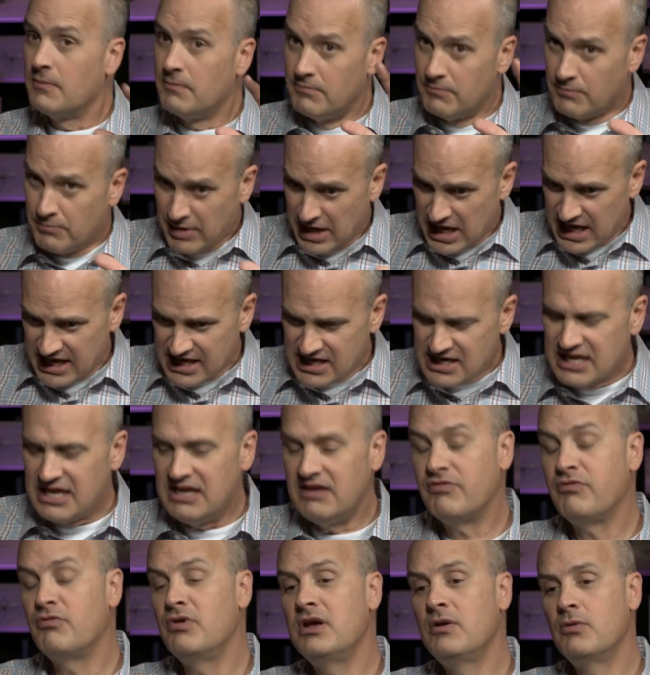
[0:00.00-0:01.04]
Right. But
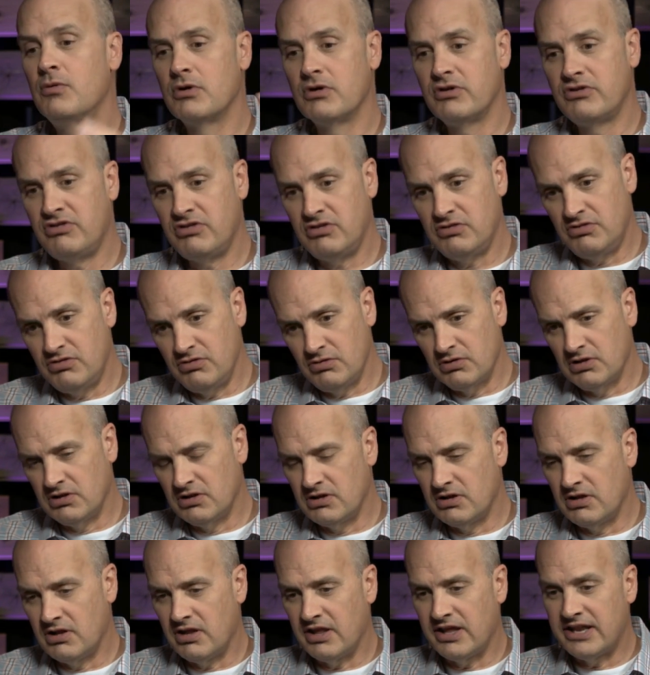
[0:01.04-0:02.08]
if we were to do a
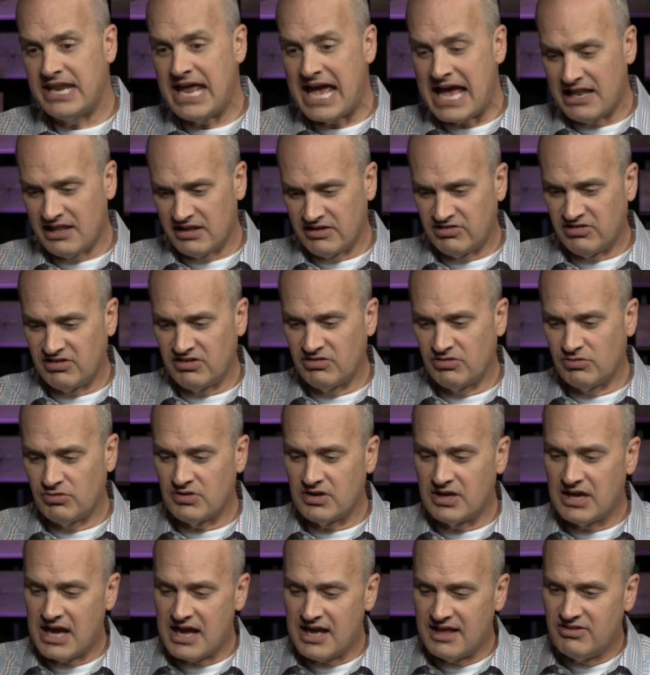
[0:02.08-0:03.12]
little analysis,
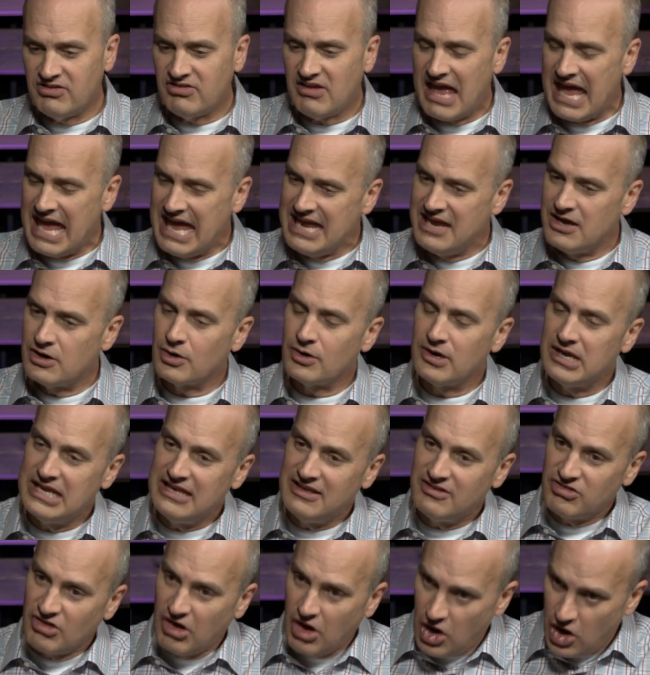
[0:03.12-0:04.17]
God's anger
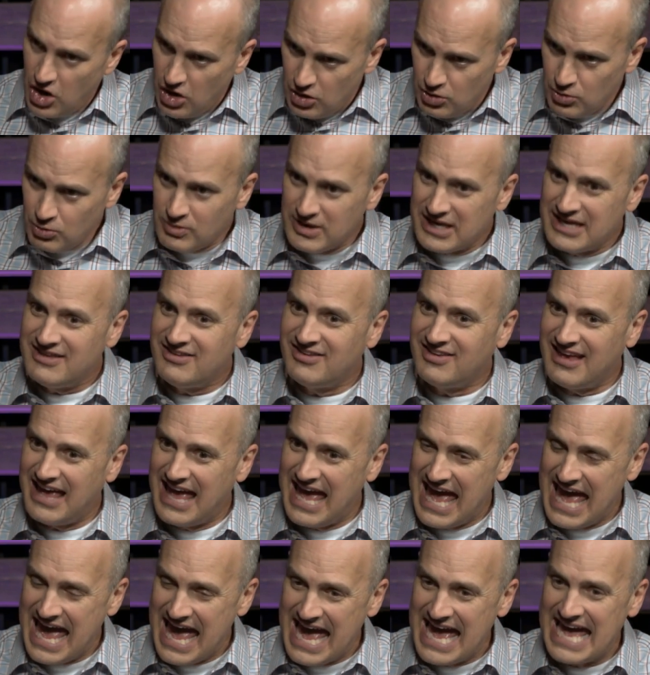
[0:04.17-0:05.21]
is always
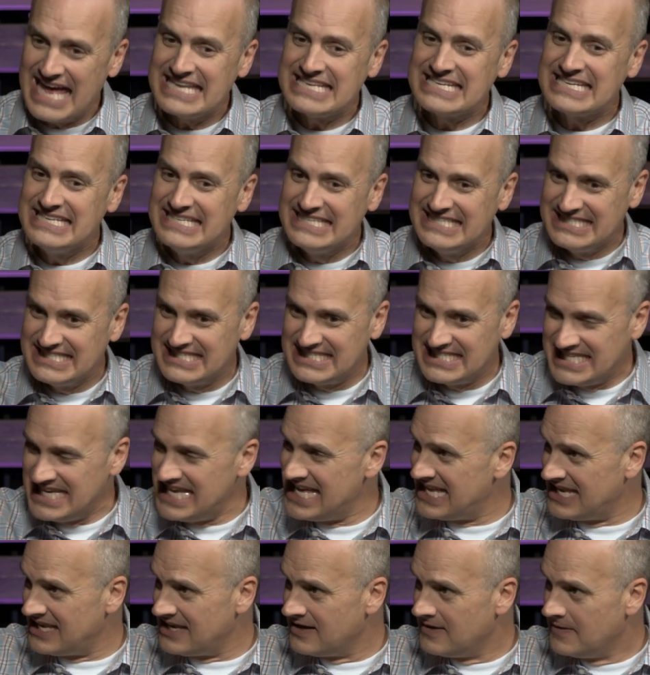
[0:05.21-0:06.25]
at
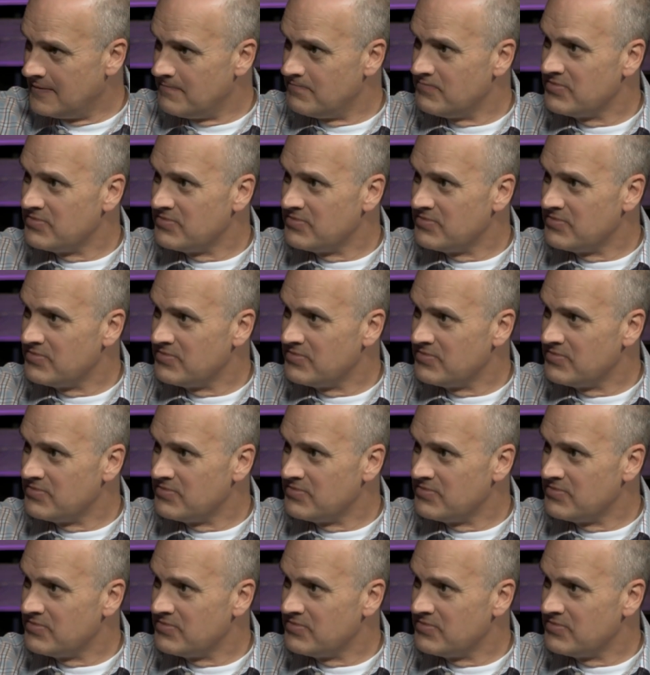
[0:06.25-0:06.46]
sin,